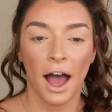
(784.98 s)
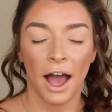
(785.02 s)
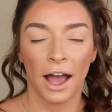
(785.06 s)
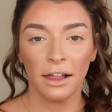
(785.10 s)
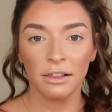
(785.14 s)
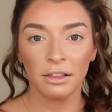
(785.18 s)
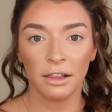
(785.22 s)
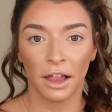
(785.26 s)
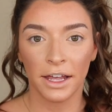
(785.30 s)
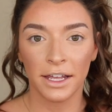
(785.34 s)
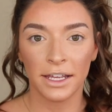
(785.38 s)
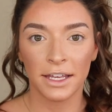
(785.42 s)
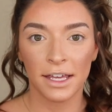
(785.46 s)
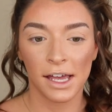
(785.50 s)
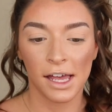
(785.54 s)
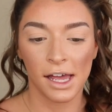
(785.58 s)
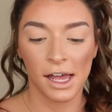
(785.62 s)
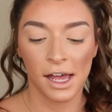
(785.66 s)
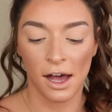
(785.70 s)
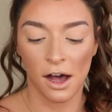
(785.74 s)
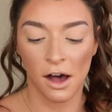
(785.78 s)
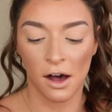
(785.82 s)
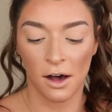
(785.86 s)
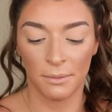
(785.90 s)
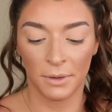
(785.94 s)
I like
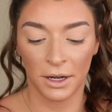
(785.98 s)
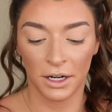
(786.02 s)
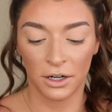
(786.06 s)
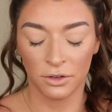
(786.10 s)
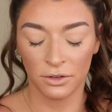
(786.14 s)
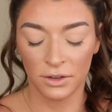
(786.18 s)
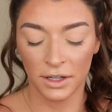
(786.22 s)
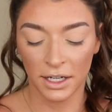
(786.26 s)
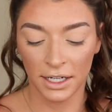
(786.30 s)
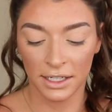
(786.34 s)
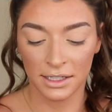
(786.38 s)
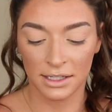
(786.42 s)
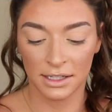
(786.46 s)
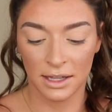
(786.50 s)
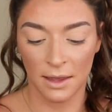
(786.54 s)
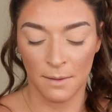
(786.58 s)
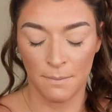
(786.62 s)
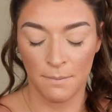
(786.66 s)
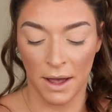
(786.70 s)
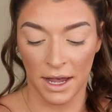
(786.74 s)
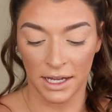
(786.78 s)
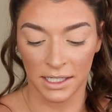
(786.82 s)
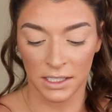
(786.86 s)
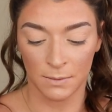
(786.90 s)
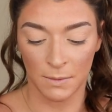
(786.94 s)
it. Um, I don't think it's the
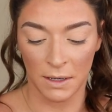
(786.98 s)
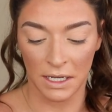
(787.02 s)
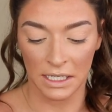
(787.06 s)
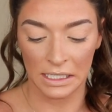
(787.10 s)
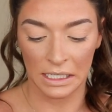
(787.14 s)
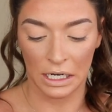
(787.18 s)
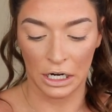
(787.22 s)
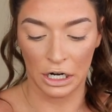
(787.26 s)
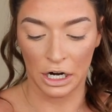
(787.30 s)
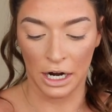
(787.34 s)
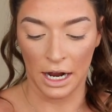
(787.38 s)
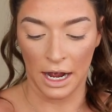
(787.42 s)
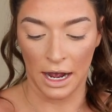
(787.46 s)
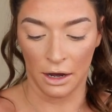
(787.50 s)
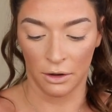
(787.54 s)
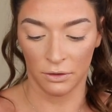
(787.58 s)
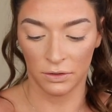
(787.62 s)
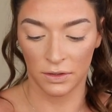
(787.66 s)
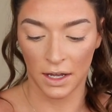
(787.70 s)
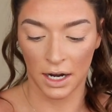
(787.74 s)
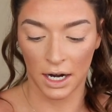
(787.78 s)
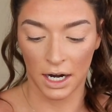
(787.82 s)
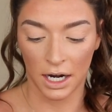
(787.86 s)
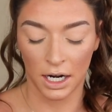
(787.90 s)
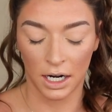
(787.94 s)
best mascara
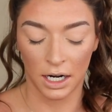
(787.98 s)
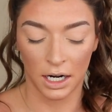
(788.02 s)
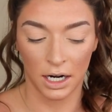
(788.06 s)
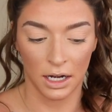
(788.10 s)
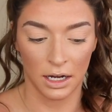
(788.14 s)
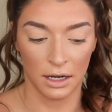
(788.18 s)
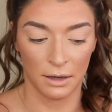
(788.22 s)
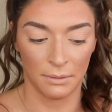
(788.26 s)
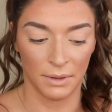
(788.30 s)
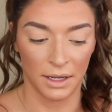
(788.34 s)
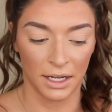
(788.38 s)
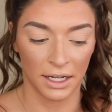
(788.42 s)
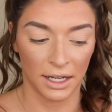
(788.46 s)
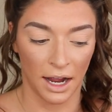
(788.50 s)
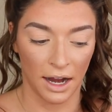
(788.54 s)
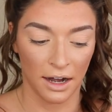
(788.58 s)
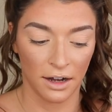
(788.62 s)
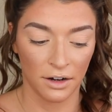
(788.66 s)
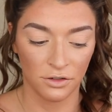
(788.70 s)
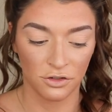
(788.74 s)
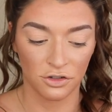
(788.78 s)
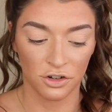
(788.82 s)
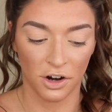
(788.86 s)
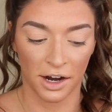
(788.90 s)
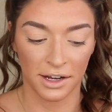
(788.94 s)
out there. Um, it
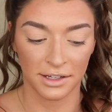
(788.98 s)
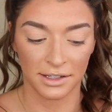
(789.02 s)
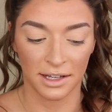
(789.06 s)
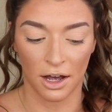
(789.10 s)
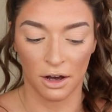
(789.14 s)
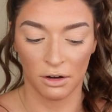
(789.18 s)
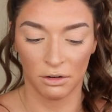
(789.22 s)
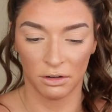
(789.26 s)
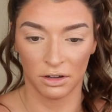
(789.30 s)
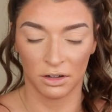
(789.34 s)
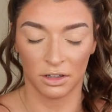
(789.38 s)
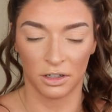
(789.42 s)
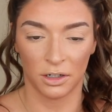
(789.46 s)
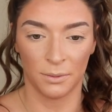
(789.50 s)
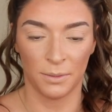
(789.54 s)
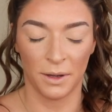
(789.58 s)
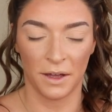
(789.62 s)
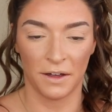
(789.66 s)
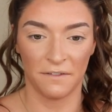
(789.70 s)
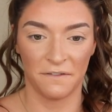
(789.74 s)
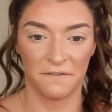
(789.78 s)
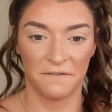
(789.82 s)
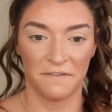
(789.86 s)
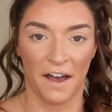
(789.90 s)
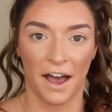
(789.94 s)
kind of dries out a little
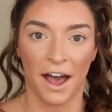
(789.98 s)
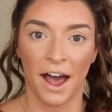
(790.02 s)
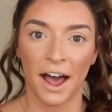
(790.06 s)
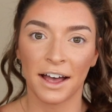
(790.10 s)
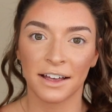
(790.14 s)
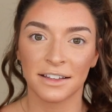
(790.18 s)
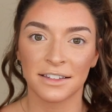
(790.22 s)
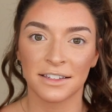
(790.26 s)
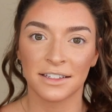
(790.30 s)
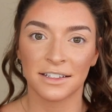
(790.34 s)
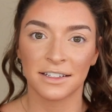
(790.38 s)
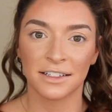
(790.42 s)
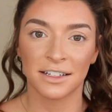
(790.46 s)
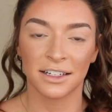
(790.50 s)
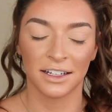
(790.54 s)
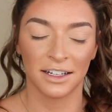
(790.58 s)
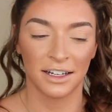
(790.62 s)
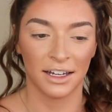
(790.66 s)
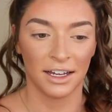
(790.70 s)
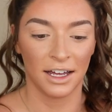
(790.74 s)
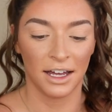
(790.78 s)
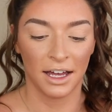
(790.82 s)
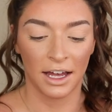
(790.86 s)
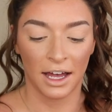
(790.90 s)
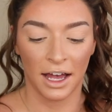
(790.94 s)
bit fast,
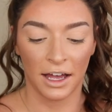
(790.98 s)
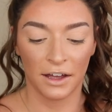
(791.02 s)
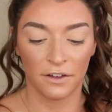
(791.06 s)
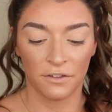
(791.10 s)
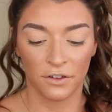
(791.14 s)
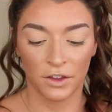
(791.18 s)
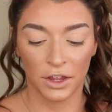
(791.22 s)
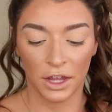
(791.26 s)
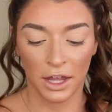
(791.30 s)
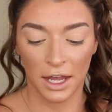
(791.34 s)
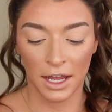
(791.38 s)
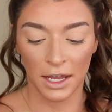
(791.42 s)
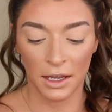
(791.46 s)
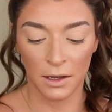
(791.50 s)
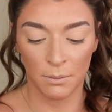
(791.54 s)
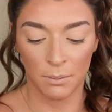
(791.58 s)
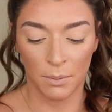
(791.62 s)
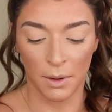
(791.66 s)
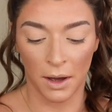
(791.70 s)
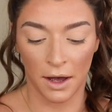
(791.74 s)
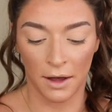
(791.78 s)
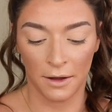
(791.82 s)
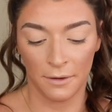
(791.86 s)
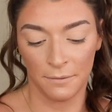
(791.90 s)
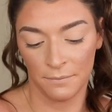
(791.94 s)
I feel like.
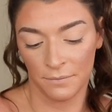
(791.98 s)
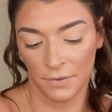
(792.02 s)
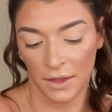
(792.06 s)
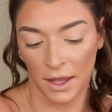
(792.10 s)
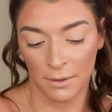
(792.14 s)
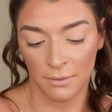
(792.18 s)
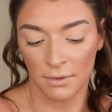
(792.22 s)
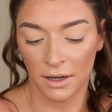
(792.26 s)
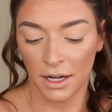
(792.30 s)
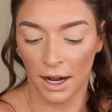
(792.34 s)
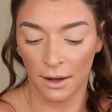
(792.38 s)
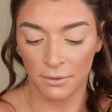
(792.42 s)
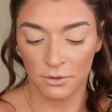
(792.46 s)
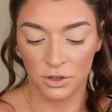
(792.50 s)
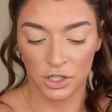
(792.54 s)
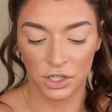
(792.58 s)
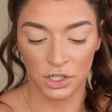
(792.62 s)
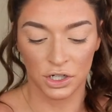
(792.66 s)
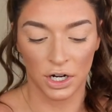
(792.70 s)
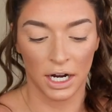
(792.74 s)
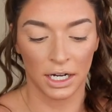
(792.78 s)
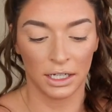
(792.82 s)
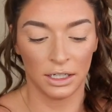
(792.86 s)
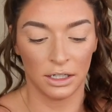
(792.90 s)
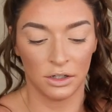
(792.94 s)
But, I mean, I'm just
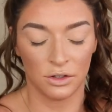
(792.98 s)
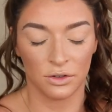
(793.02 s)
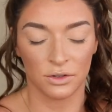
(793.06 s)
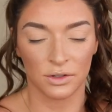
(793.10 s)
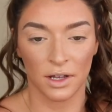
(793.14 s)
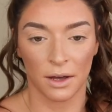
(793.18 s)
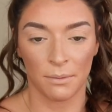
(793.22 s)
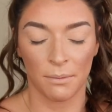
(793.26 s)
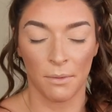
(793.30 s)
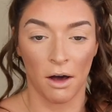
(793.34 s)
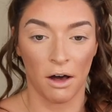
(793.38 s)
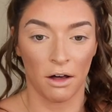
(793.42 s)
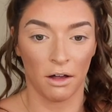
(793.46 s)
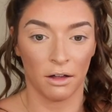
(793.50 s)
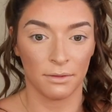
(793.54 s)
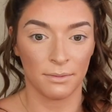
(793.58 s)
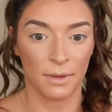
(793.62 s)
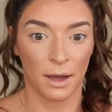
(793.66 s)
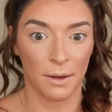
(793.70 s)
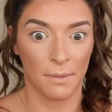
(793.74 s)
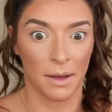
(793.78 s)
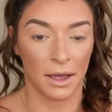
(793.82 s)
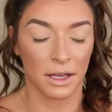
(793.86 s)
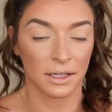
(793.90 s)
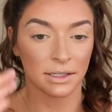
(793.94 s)
trying to use up all of
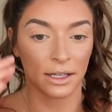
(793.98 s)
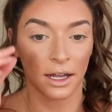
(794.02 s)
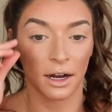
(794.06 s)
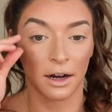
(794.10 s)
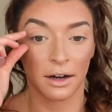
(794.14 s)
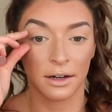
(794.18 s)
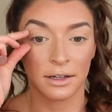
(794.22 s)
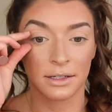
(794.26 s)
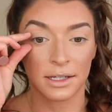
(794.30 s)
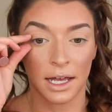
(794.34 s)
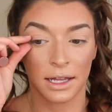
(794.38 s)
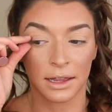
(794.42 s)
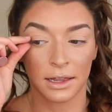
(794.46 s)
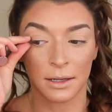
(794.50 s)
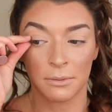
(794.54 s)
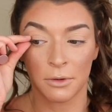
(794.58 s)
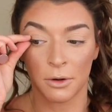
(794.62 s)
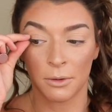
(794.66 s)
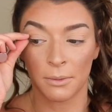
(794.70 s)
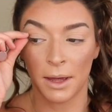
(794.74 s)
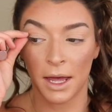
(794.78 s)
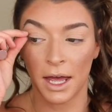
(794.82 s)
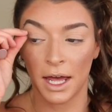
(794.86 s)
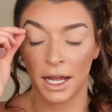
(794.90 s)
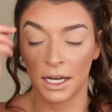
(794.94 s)
my mascaras at the
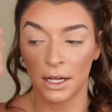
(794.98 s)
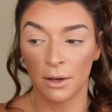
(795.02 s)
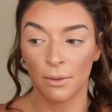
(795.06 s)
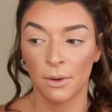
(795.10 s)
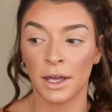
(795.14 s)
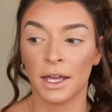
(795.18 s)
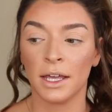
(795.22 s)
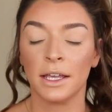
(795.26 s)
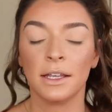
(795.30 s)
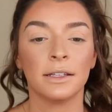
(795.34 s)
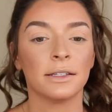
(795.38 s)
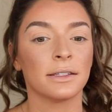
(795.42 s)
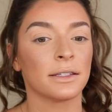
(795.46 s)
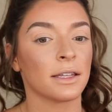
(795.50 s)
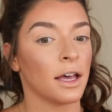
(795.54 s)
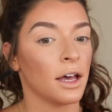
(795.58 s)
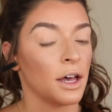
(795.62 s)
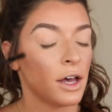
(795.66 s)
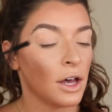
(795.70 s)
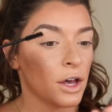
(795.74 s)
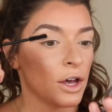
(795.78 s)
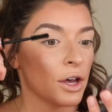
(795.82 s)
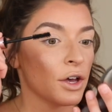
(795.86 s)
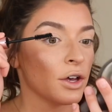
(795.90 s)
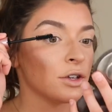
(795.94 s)
moment anyways.
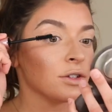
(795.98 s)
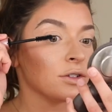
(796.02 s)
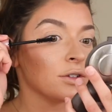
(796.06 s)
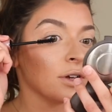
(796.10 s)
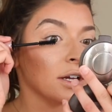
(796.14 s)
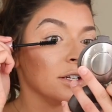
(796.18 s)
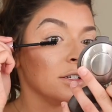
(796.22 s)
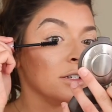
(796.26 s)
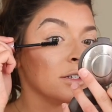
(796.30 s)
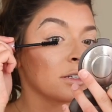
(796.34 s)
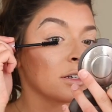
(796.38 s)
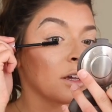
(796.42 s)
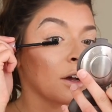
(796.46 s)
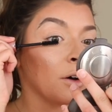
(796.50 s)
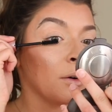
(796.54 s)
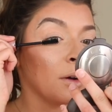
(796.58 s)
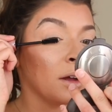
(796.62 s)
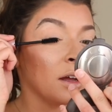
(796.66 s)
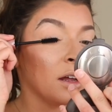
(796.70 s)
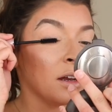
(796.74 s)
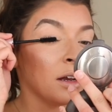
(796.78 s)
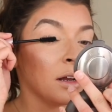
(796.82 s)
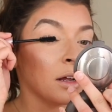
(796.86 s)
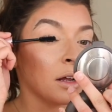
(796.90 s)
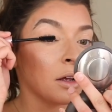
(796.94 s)
So I just go
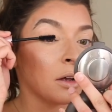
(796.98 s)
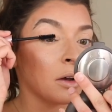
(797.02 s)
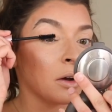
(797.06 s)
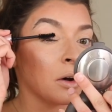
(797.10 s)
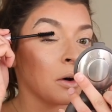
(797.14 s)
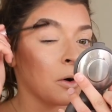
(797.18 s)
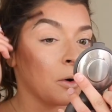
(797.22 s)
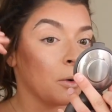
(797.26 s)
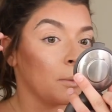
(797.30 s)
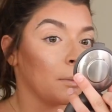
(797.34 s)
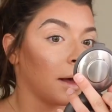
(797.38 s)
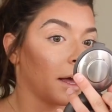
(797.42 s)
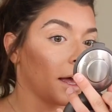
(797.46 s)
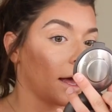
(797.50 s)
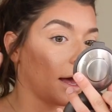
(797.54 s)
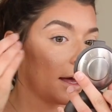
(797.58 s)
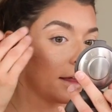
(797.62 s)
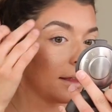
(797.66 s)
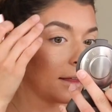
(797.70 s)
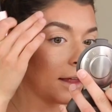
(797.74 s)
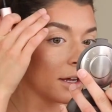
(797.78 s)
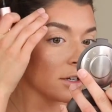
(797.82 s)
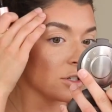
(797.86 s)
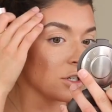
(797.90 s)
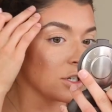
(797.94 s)
in and coat my
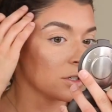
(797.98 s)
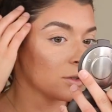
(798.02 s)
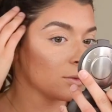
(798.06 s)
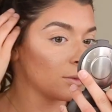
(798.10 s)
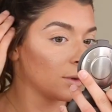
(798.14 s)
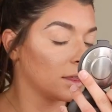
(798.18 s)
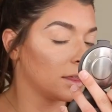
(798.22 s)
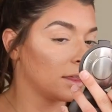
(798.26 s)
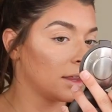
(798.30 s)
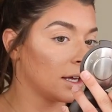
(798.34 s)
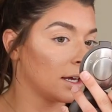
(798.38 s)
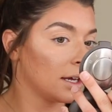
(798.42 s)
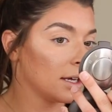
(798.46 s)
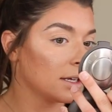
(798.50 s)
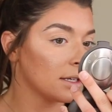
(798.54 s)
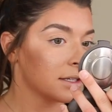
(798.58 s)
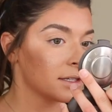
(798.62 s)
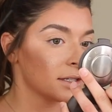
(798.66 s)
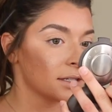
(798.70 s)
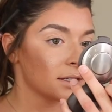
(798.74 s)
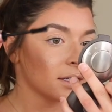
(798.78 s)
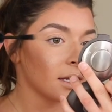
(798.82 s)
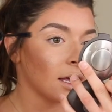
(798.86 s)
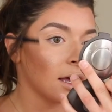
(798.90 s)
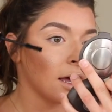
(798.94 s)
eyelashes with
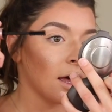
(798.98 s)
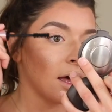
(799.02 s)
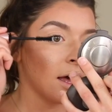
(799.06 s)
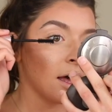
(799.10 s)
this.